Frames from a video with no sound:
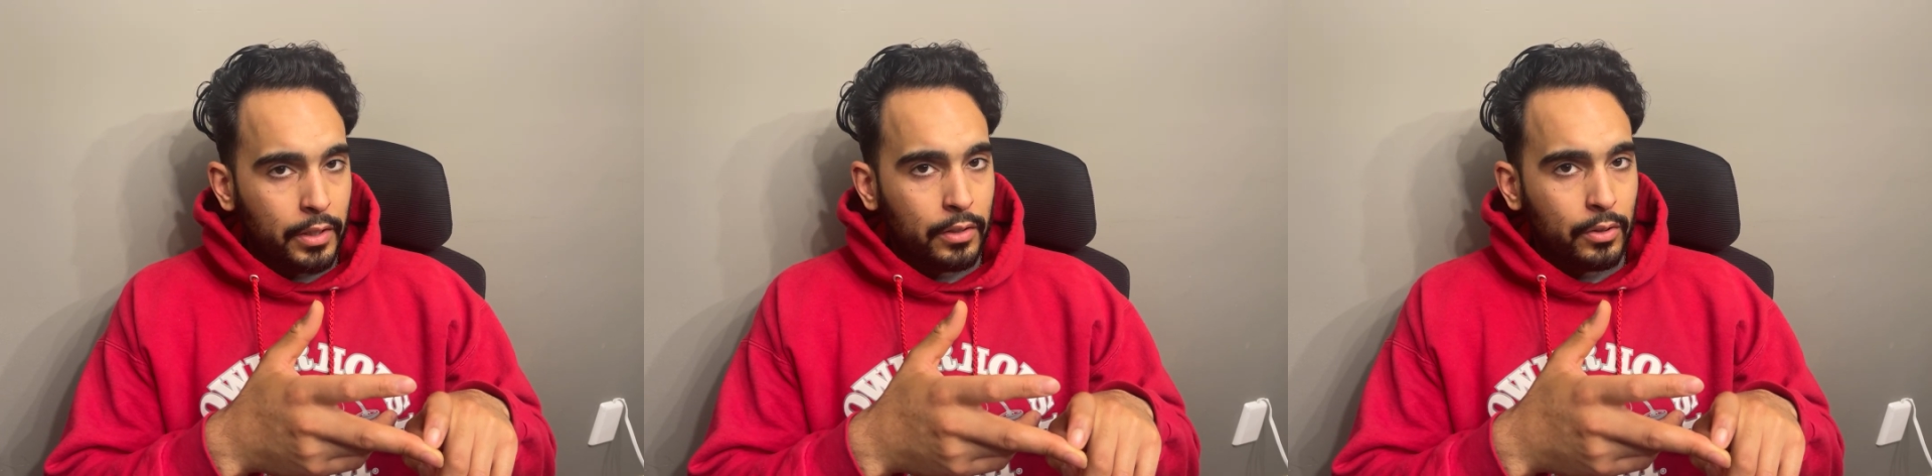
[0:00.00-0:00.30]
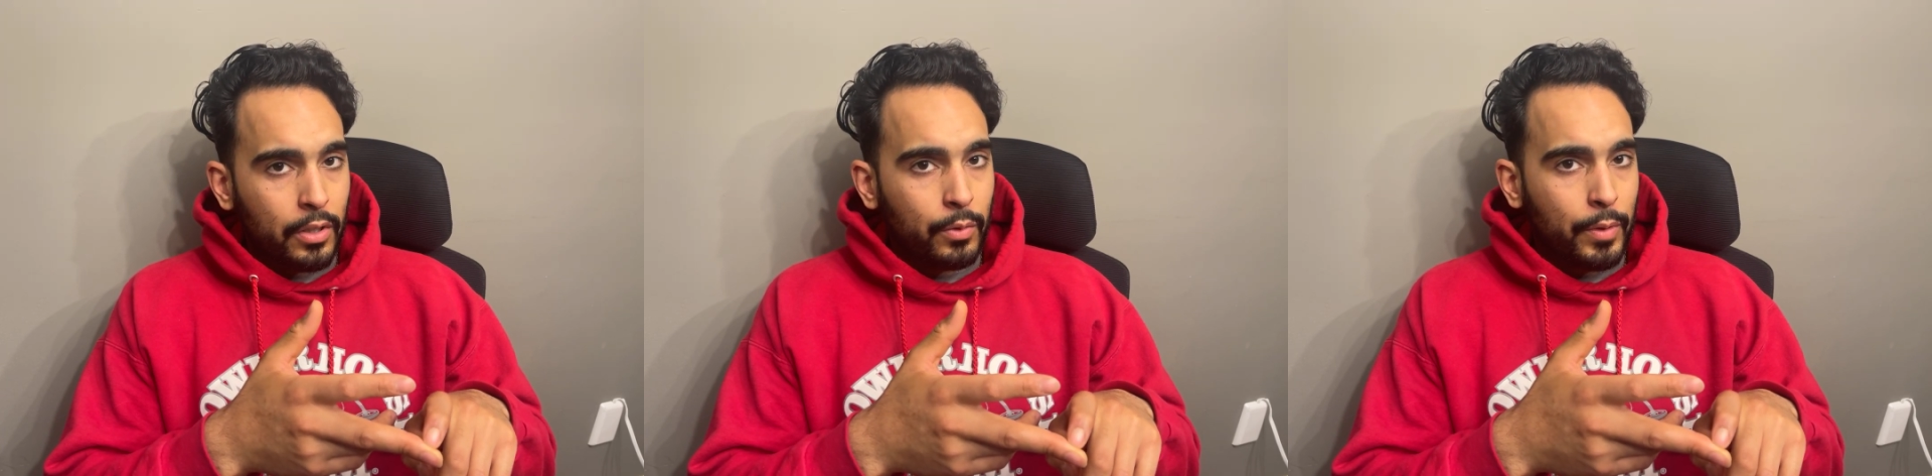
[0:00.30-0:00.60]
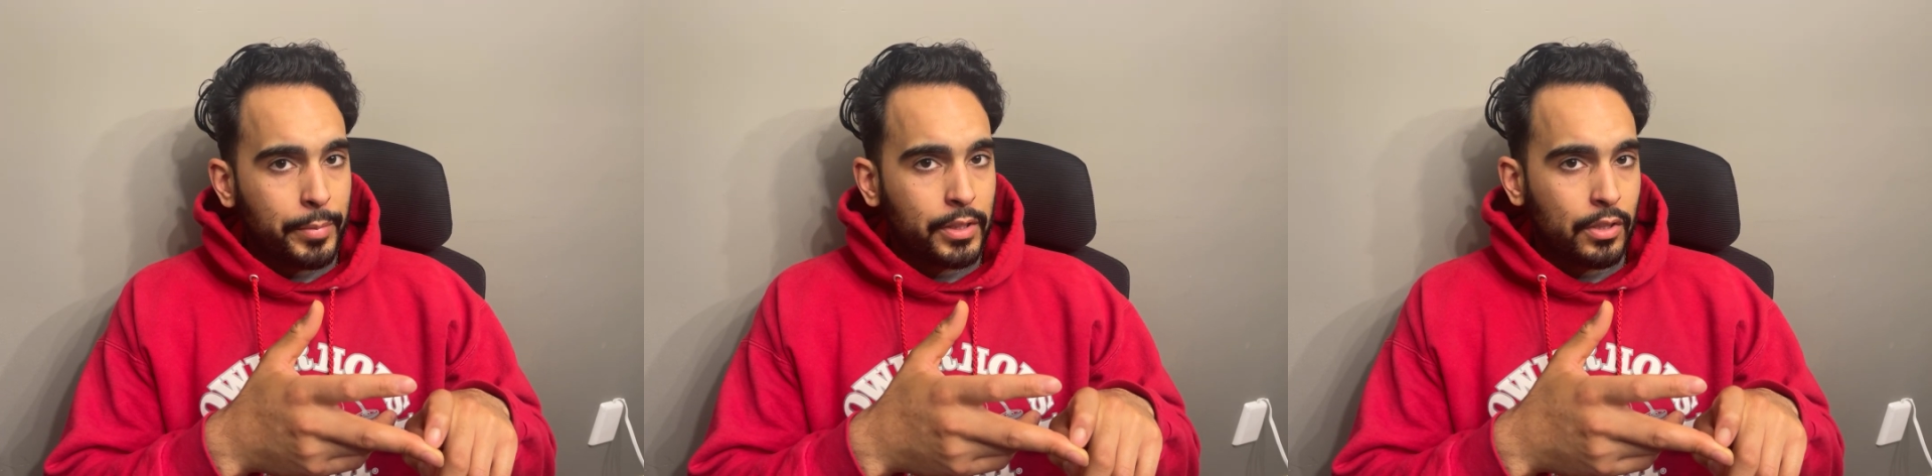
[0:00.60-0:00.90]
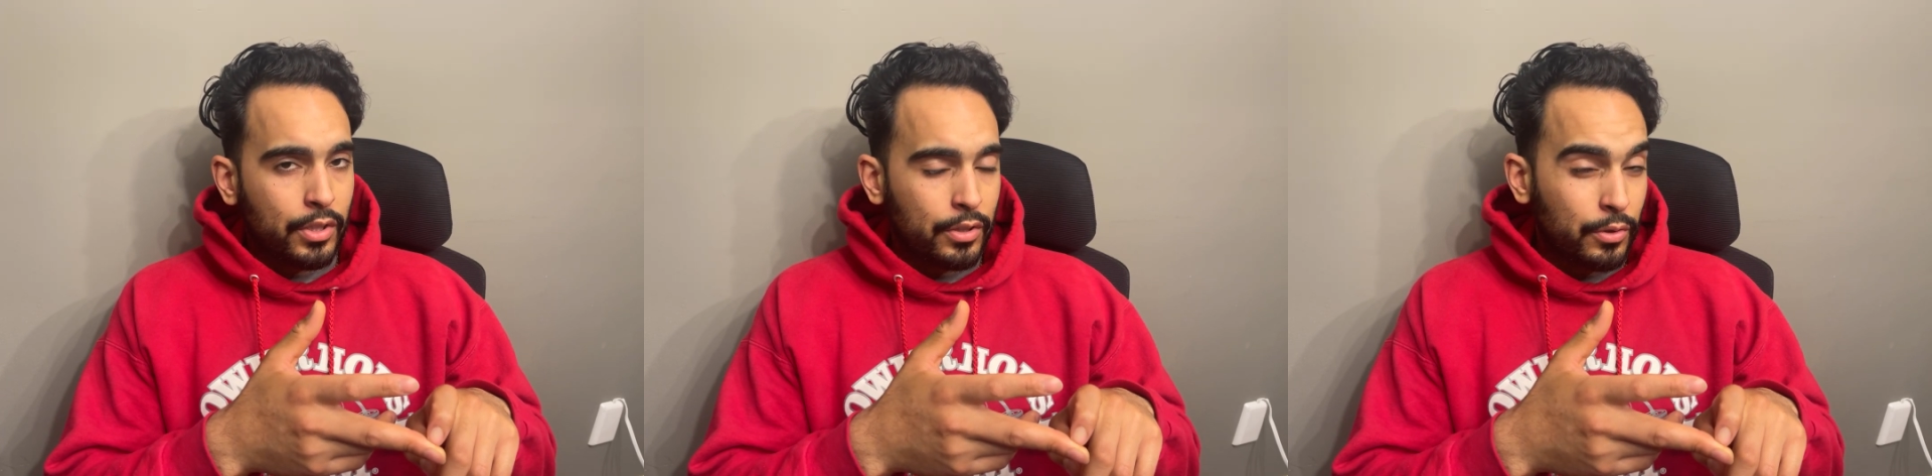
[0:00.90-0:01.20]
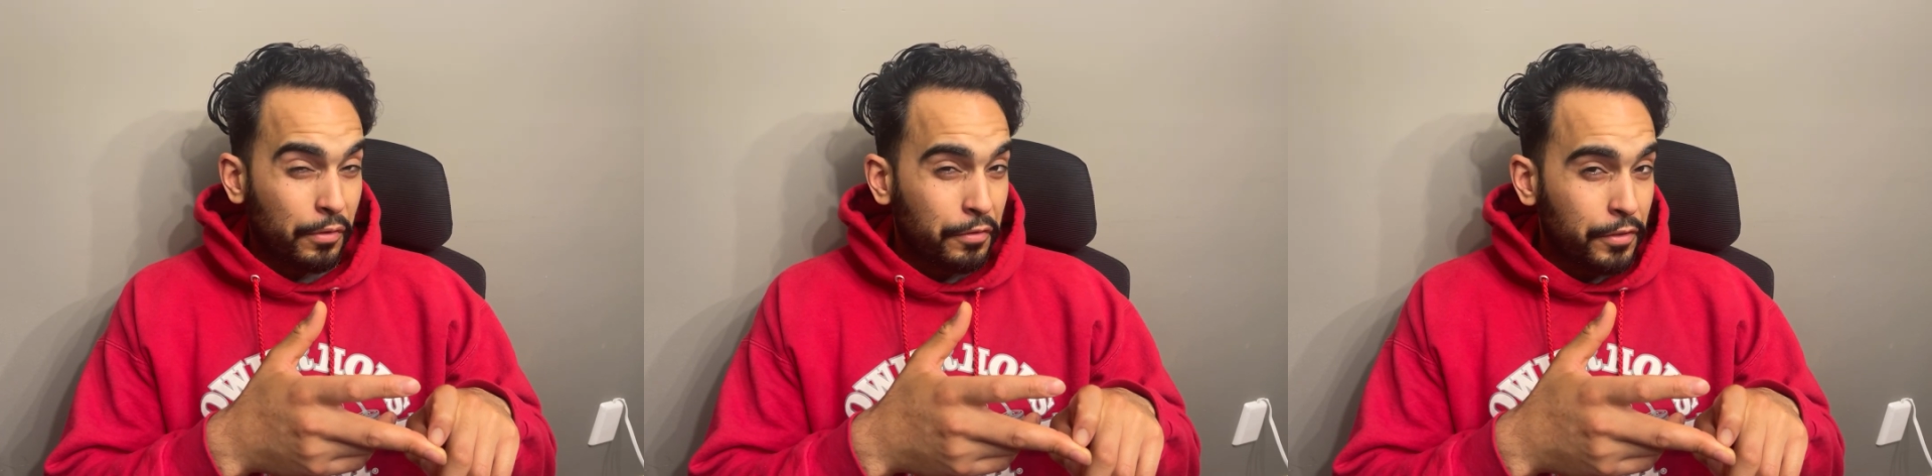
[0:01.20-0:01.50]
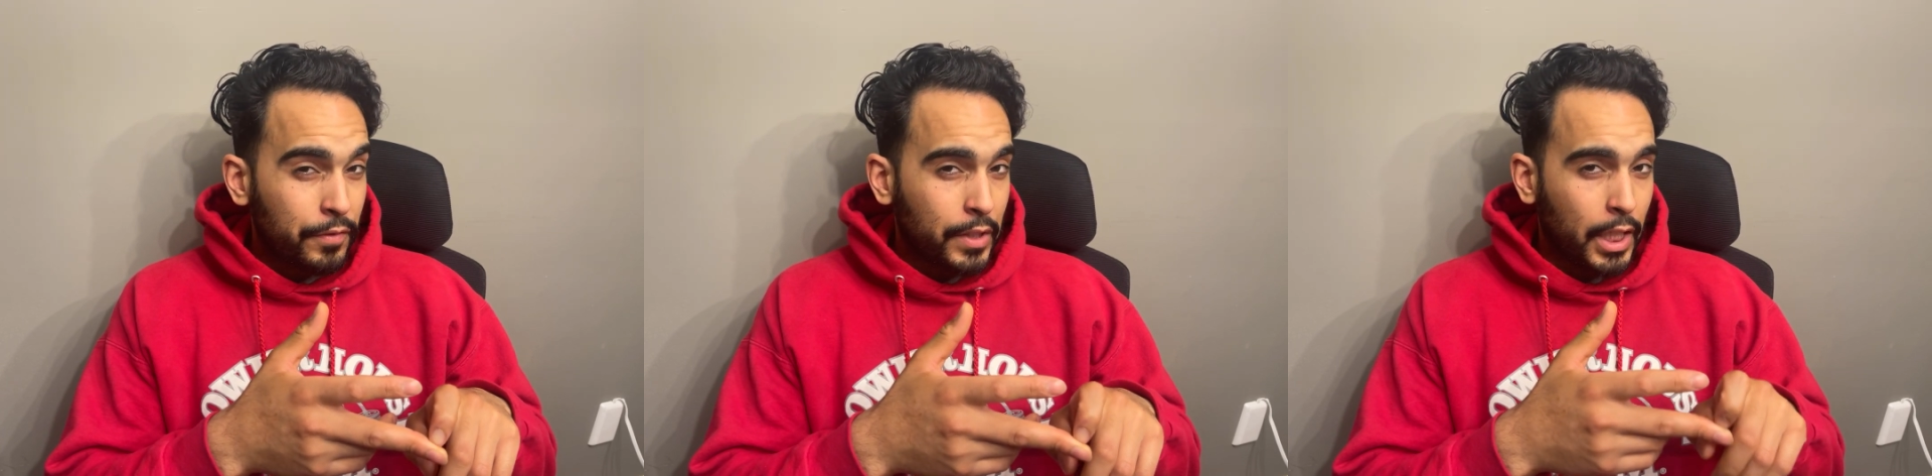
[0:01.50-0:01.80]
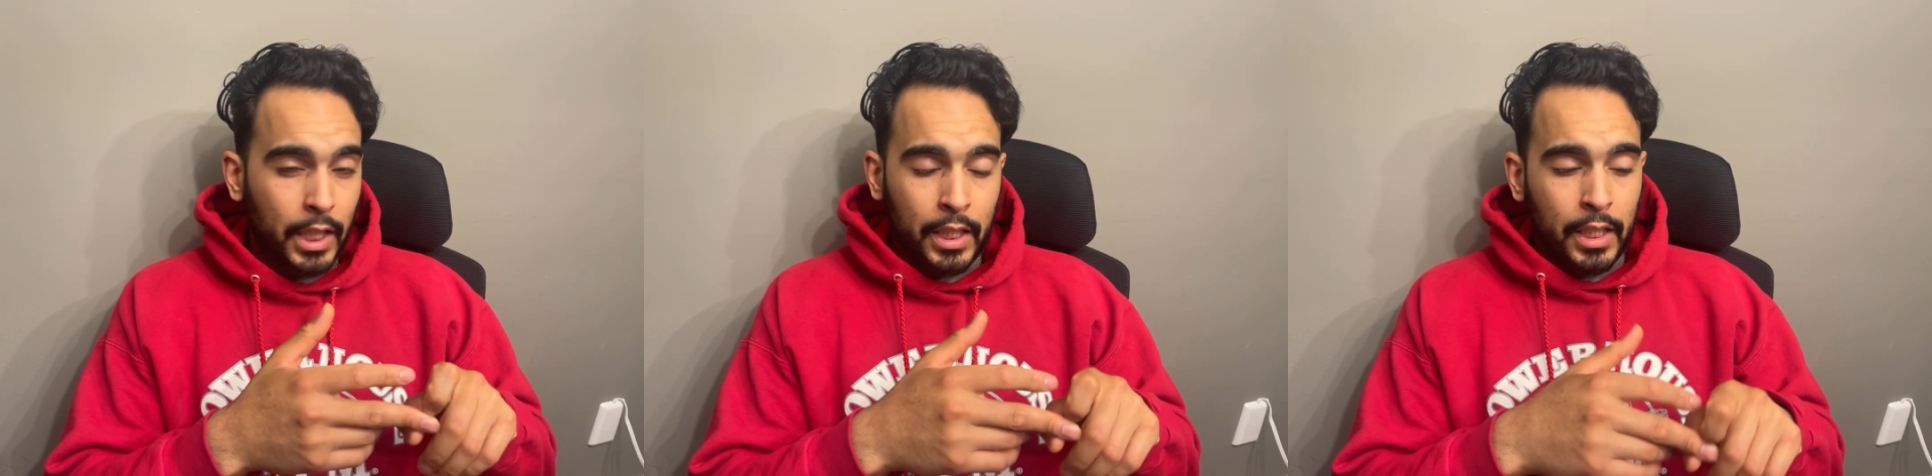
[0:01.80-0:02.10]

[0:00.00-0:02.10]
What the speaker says: to 30 repetitions or 50